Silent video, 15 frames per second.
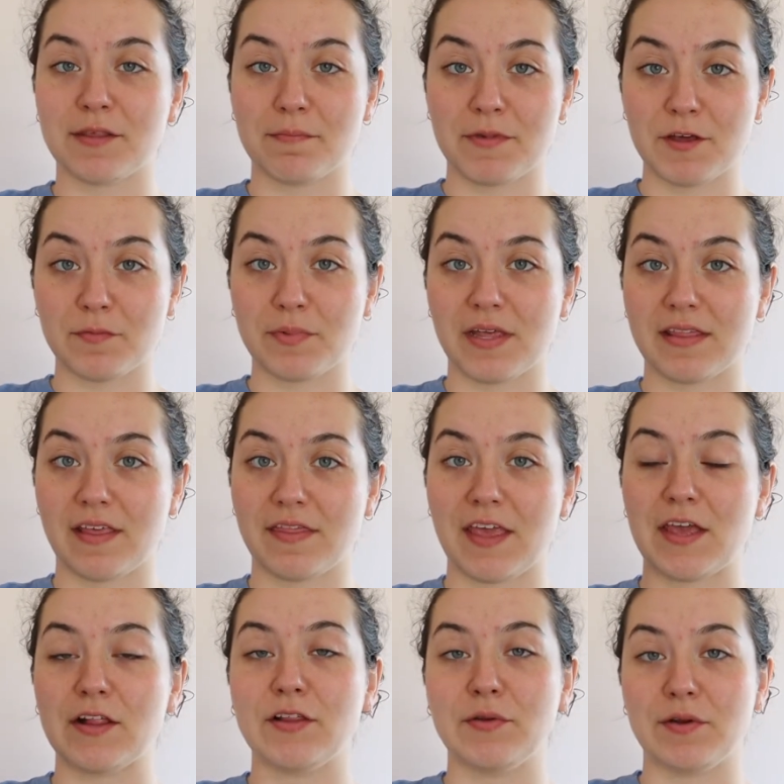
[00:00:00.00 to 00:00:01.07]
the meal plan that they
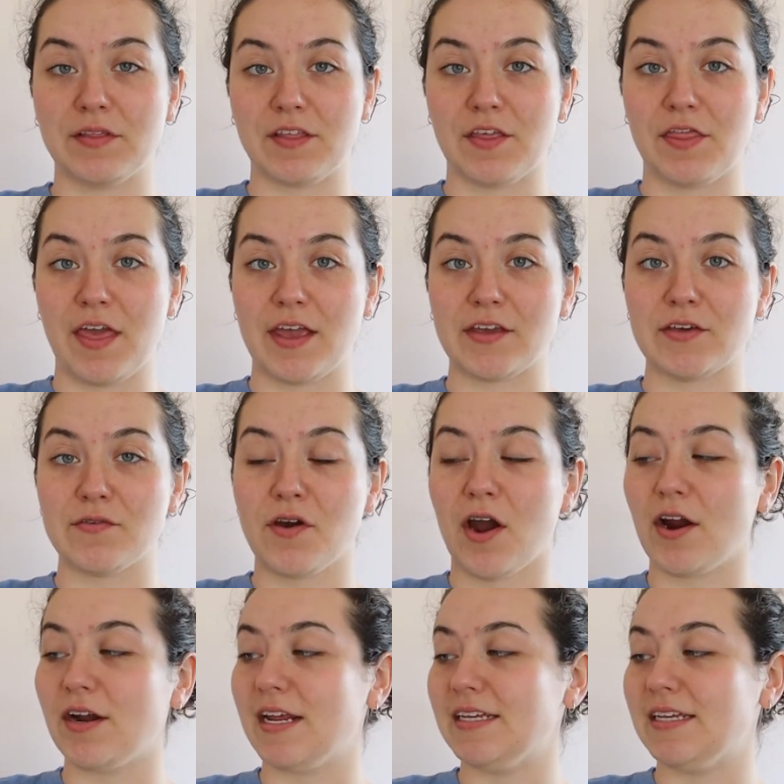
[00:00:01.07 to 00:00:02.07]
include in the thank you card